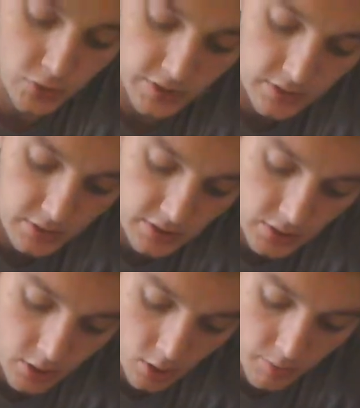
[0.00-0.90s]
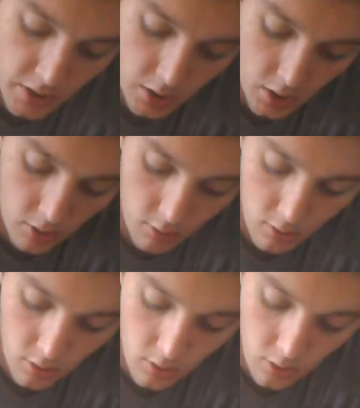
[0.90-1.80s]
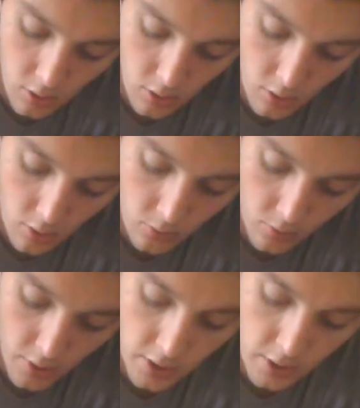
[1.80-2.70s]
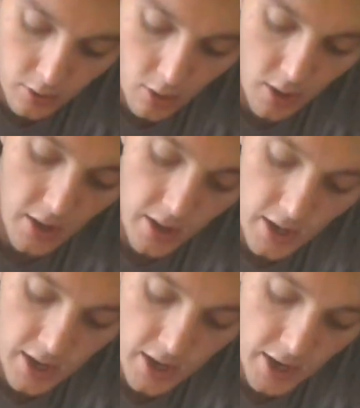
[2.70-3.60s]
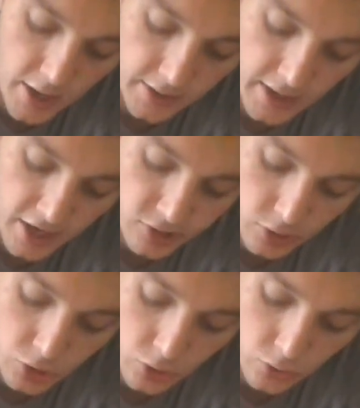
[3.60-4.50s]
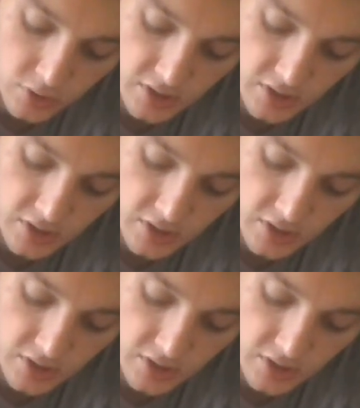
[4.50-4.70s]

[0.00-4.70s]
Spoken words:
is in the stomach, right? And gastric juice